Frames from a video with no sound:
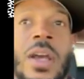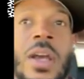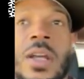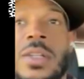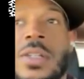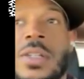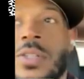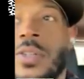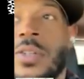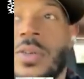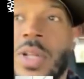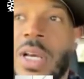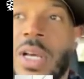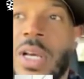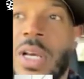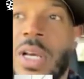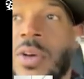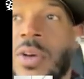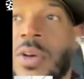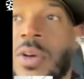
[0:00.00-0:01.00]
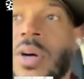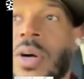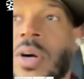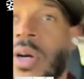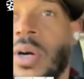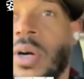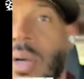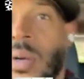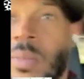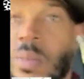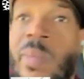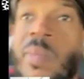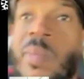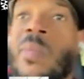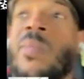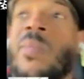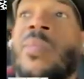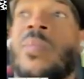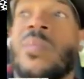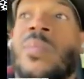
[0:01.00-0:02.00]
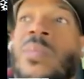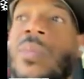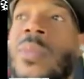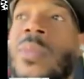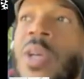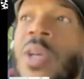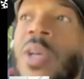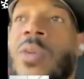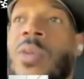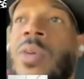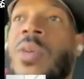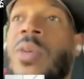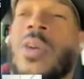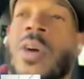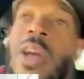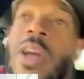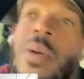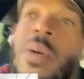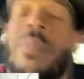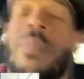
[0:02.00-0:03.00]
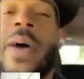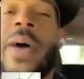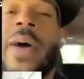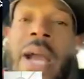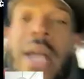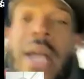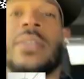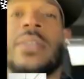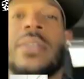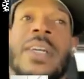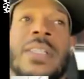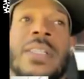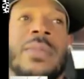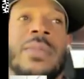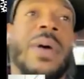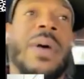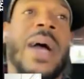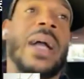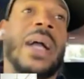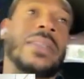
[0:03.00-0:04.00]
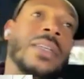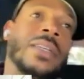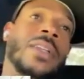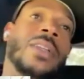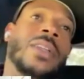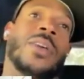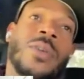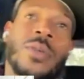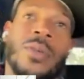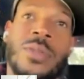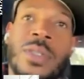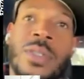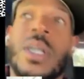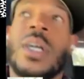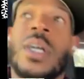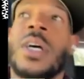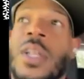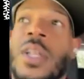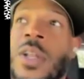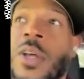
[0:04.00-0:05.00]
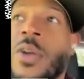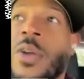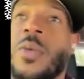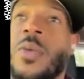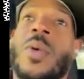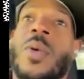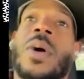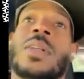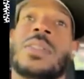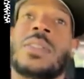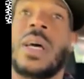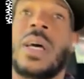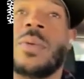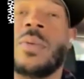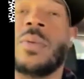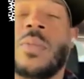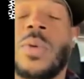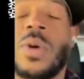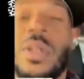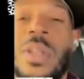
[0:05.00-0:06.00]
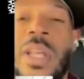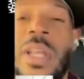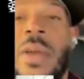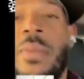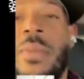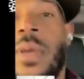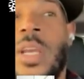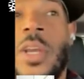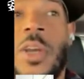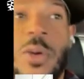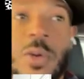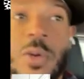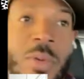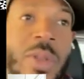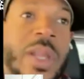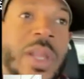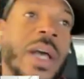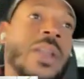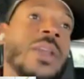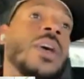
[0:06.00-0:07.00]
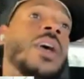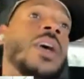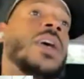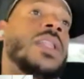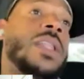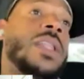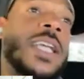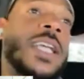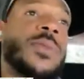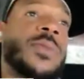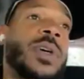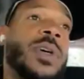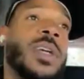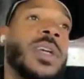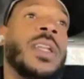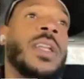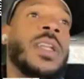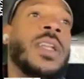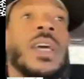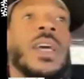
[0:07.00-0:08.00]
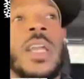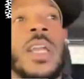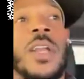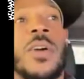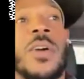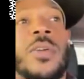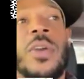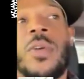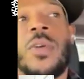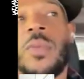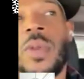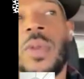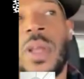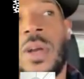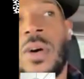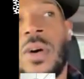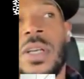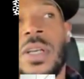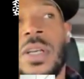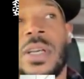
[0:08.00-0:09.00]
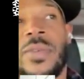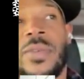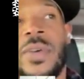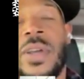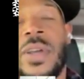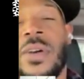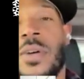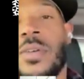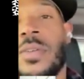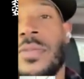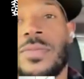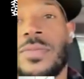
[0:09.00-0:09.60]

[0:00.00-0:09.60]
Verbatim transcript: and just know that your, um, you know, your impact is impacting those little ones that will one day be you. And that, that's when, you know, you can really call yourself a hero.